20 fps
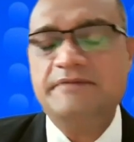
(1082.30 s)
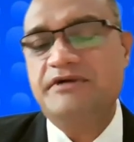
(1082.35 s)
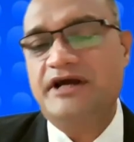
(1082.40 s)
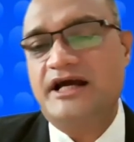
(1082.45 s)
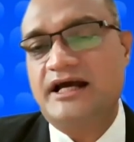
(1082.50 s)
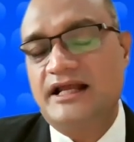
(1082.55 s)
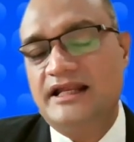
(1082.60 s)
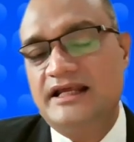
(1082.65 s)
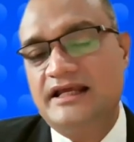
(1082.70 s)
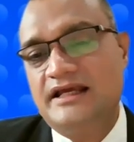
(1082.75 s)

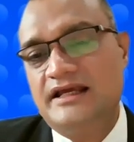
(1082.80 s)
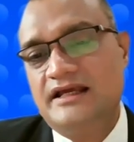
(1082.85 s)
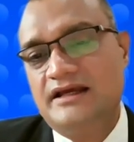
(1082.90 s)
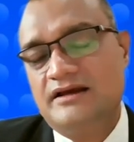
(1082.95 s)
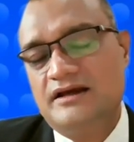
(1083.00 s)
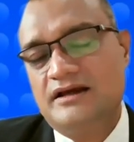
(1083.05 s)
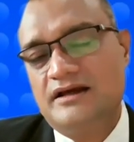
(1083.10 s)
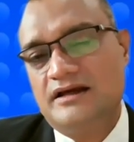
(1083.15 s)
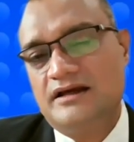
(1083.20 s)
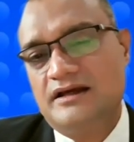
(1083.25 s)
typically,
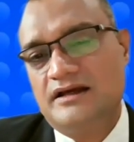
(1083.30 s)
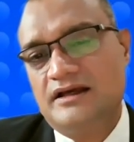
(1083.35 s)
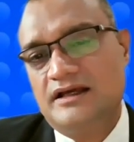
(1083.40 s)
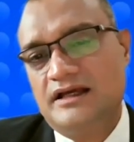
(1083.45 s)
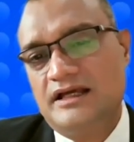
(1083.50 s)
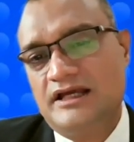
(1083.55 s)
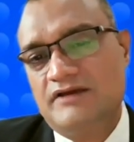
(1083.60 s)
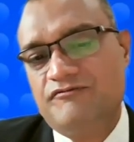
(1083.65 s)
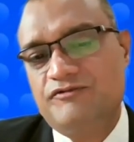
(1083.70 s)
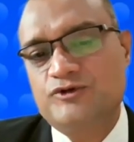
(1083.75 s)

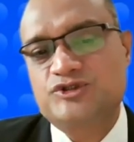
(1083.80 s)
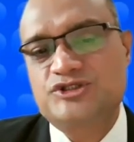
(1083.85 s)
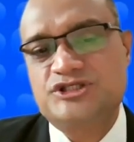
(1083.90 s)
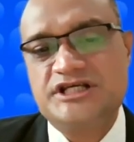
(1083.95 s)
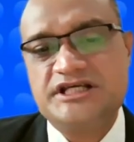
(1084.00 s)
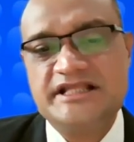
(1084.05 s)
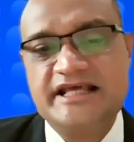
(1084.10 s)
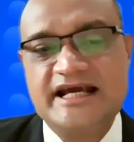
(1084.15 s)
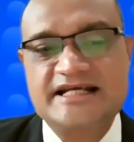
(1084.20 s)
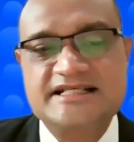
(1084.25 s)
if you
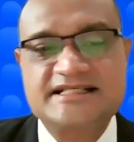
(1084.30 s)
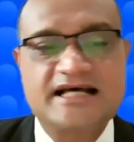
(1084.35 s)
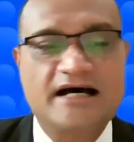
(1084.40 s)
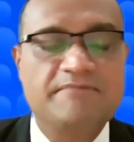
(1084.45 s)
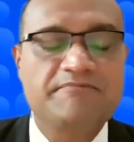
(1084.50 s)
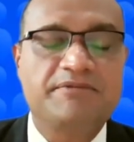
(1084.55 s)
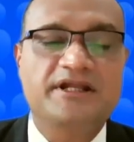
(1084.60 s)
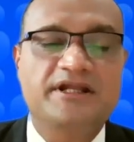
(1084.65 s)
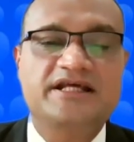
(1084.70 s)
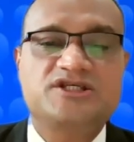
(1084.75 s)
see the
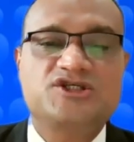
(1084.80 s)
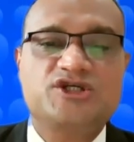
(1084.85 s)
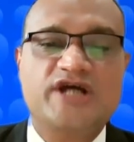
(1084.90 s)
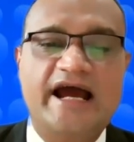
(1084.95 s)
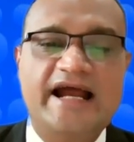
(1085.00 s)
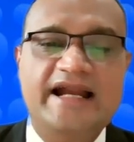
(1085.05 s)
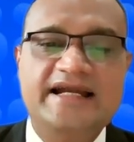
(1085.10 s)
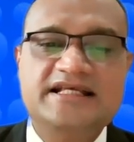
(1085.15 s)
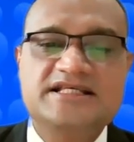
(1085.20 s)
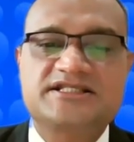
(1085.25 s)
example, a
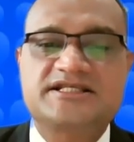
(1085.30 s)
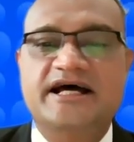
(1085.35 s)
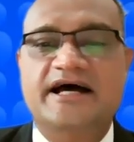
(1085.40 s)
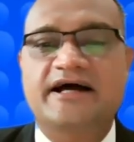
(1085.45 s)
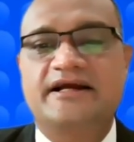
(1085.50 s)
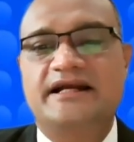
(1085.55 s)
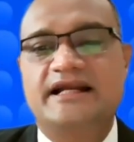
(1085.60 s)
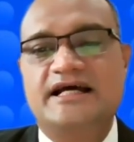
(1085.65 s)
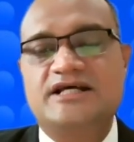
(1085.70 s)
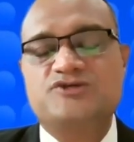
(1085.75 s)
child is
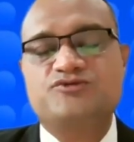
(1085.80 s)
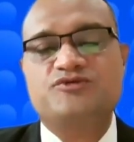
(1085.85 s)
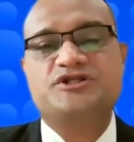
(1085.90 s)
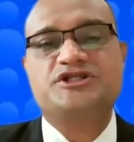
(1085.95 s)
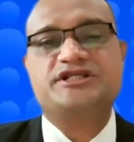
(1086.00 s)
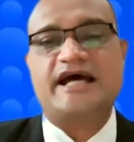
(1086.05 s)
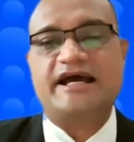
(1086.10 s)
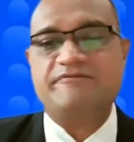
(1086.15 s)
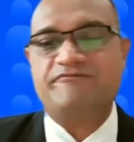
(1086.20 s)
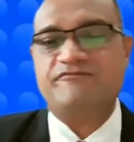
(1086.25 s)
diagnosed
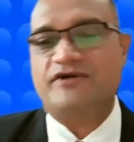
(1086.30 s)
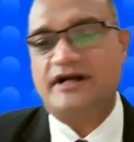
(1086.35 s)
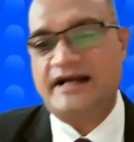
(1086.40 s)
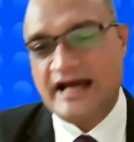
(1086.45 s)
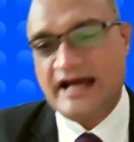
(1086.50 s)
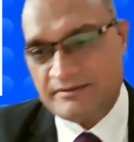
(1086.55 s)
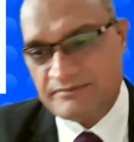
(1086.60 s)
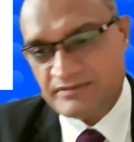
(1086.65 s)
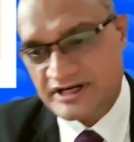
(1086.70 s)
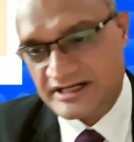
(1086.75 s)
with type 1
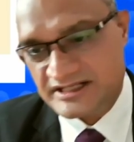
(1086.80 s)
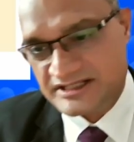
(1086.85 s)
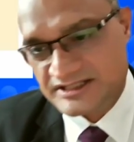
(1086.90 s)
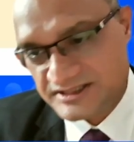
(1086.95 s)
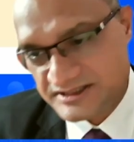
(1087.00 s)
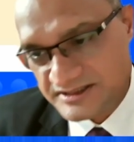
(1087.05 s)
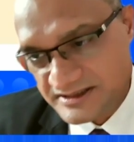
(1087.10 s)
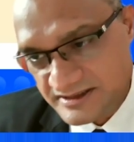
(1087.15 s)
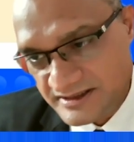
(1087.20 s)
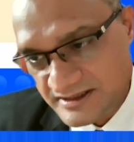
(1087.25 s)

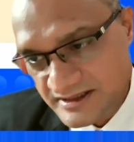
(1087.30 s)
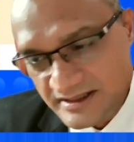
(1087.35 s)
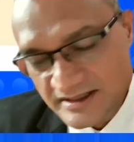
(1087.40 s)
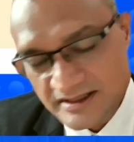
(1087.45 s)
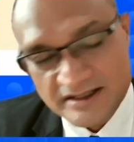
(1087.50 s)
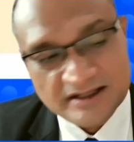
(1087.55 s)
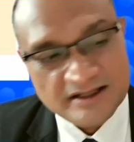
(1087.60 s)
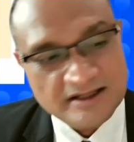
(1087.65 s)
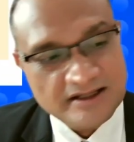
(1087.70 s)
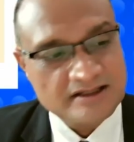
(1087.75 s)
diabetes.
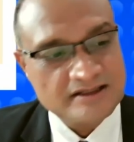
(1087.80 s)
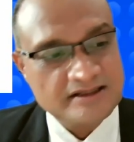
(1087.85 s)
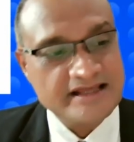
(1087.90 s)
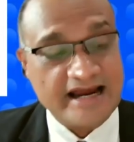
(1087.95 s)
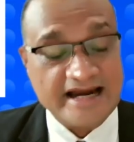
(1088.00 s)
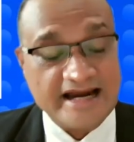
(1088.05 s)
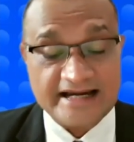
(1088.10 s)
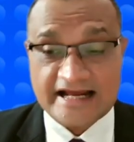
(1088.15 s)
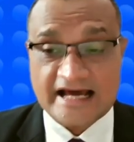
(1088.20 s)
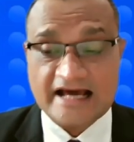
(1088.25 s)

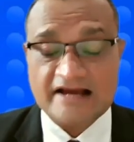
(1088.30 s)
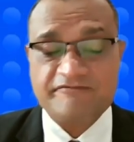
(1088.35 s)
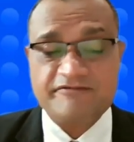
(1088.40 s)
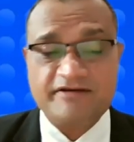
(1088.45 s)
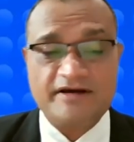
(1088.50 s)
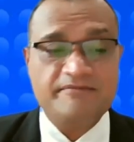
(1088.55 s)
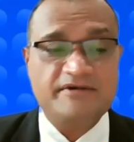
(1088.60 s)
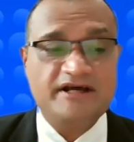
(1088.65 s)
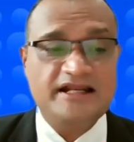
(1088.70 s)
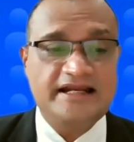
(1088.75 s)
The entire
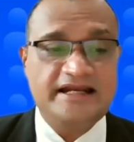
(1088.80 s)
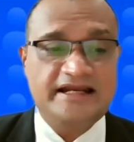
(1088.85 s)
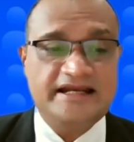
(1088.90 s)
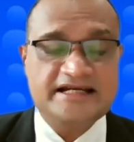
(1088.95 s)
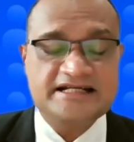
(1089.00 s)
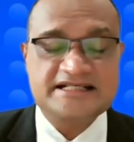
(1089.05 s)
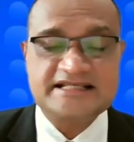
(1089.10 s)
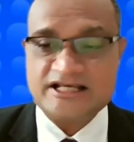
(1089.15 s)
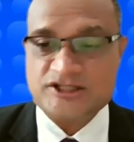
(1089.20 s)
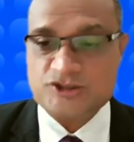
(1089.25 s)
family
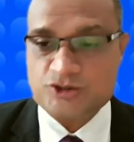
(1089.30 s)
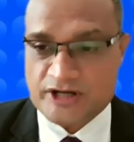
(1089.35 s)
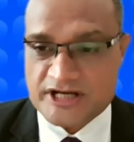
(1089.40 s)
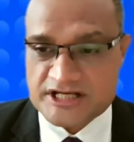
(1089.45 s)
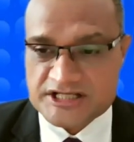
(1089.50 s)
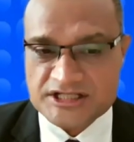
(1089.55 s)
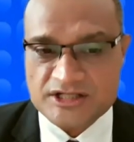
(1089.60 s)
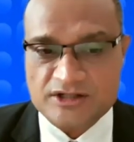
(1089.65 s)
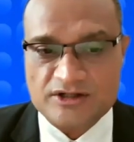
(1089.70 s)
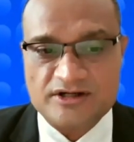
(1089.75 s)
needs
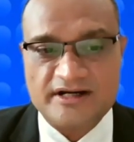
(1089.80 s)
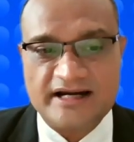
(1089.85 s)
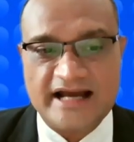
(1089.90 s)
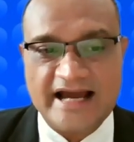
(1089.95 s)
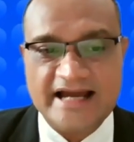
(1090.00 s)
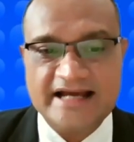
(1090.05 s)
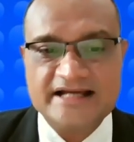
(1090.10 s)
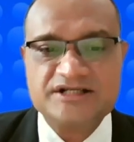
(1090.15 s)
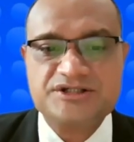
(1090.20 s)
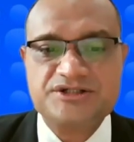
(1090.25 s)
education on
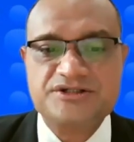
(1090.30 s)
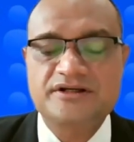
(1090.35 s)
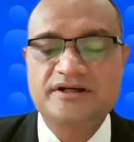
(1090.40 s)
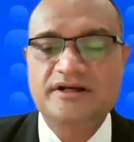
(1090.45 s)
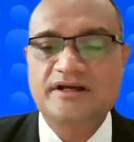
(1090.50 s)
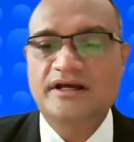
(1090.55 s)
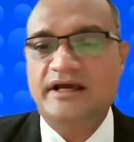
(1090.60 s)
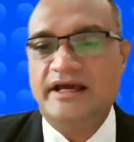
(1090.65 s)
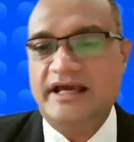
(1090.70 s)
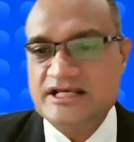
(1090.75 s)
diet,
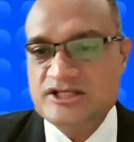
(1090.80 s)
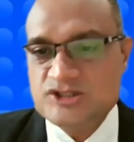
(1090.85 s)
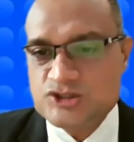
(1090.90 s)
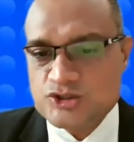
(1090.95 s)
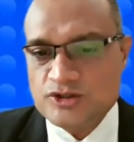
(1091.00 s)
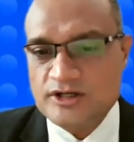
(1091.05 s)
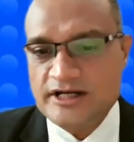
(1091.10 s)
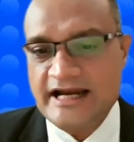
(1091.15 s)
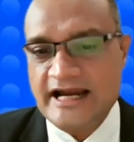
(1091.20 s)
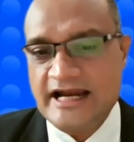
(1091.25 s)

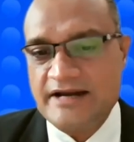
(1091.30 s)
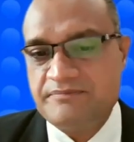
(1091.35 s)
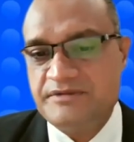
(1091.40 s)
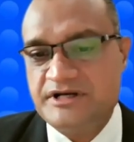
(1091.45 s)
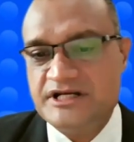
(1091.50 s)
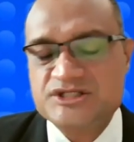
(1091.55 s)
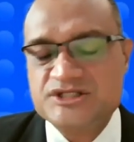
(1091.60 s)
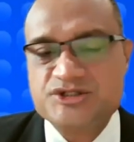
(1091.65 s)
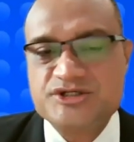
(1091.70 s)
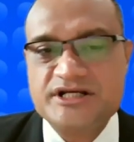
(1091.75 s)
insulin
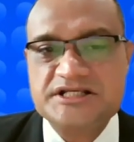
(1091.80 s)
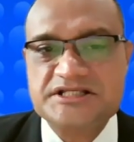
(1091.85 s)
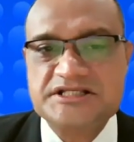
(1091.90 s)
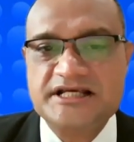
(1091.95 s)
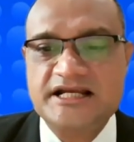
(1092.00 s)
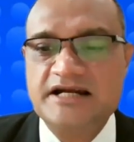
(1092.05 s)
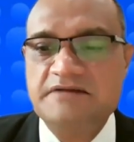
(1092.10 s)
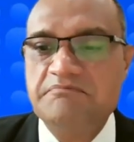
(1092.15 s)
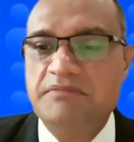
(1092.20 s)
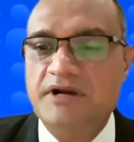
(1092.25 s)

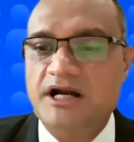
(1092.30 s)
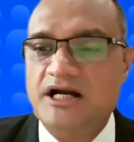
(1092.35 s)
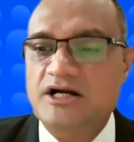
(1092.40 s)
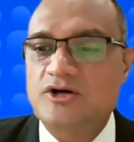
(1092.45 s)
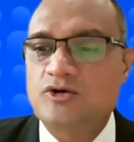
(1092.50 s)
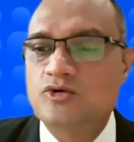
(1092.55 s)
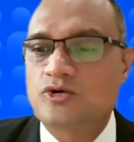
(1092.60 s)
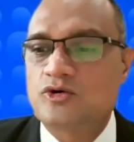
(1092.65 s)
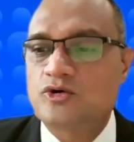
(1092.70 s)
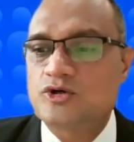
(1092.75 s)
administration, and
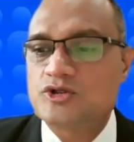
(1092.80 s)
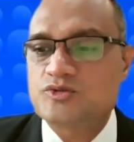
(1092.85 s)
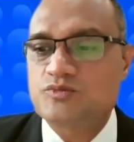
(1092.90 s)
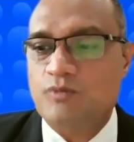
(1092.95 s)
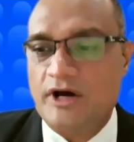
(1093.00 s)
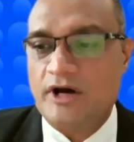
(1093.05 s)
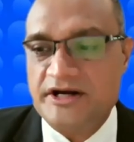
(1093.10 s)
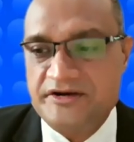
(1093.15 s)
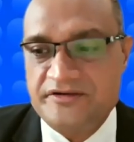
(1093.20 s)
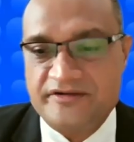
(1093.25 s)
blood glucose
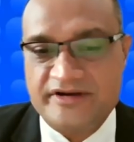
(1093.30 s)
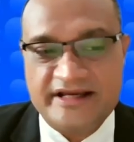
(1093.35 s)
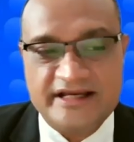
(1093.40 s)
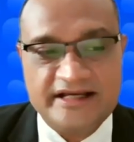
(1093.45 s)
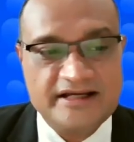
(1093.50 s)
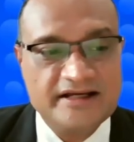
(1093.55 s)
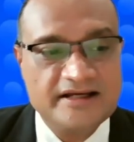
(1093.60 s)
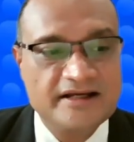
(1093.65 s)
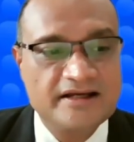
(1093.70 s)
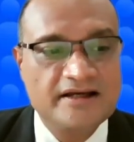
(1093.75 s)

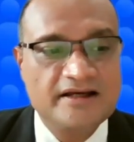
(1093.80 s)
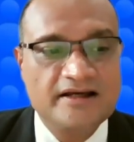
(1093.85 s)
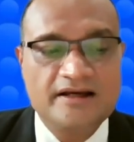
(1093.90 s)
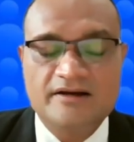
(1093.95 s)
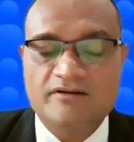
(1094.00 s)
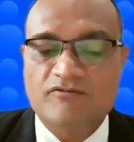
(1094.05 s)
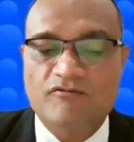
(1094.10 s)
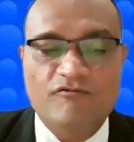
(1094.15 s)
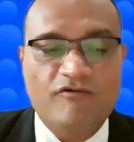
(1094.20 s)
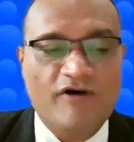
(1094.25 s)
monitoring.
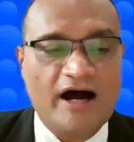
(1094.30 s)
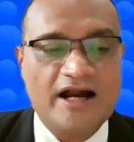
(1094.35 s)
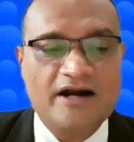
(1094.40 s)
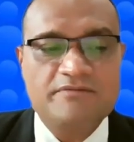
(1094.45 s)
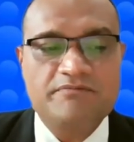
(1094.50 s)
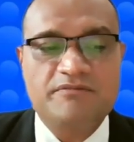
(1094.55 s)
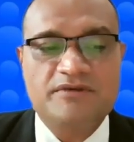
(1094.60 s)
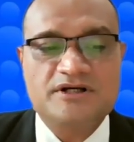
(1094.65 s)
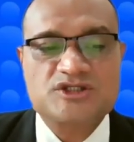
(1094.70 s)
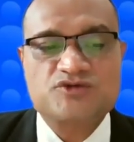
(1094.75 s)

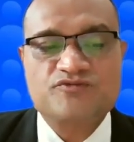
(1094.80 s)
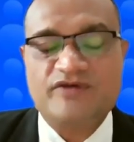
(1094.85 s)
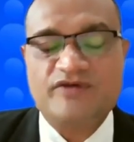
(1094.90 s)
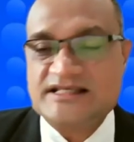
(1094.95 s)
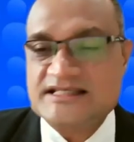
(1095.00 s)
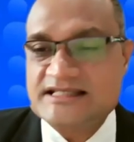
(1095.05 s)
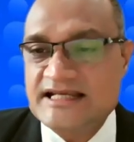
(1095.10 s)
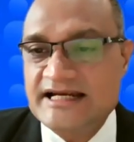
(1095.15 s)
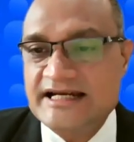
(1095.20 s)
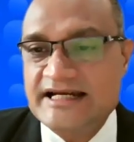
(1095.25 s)
Ward must
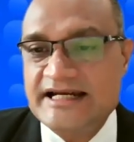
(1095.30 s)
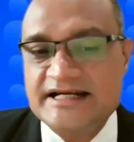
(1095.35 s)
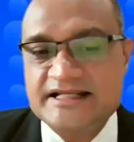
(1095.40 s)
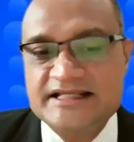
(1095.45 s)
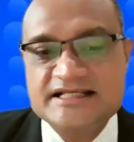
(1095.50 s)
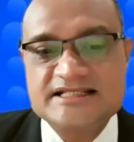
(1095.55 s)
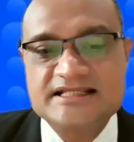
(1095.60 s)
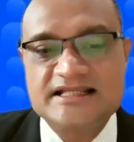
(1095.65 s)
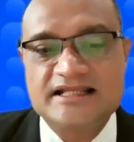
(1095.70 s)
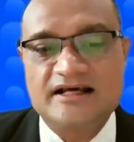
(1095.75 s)
facilitate
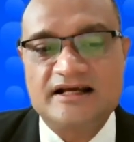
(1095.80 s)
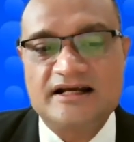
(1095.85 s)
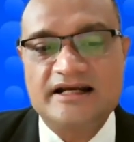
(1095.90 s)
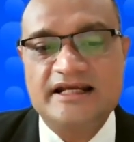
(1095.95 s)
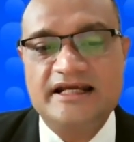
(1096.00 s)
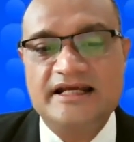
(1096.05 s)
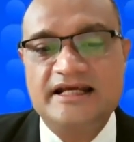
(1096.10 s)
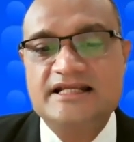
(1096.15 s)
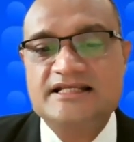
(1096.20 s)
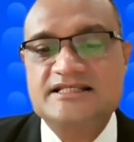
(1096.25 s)
this
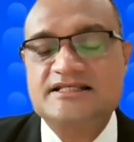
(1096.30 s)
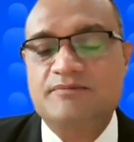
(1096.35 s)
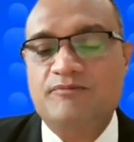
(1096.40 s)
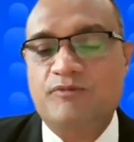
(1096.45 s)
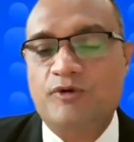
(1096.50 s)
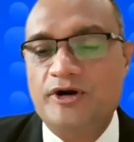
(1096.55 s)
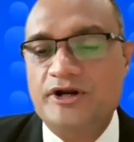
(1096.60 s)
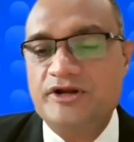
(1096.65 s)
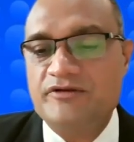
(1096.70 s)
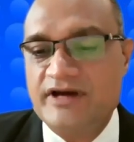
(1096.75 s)
learning in a
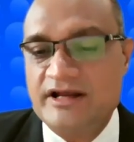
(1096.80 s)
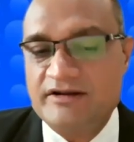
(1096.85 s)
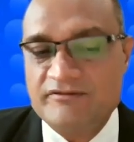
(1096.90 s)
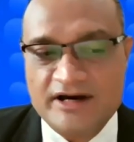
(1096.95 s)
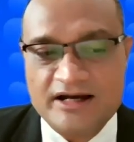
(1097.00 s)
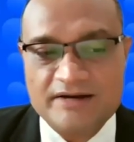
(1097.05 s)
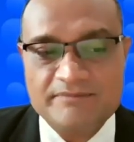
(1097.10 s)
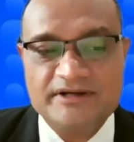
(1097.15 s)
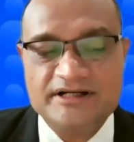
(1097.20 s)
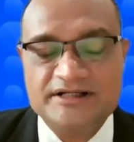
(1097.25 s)
supportive
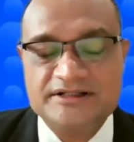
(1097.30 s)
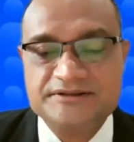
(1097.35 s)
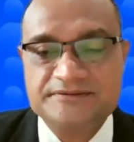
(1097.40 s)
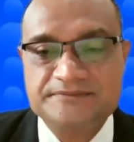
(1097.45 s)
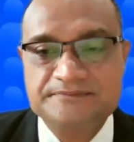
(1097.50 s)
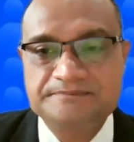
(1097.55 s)
environment.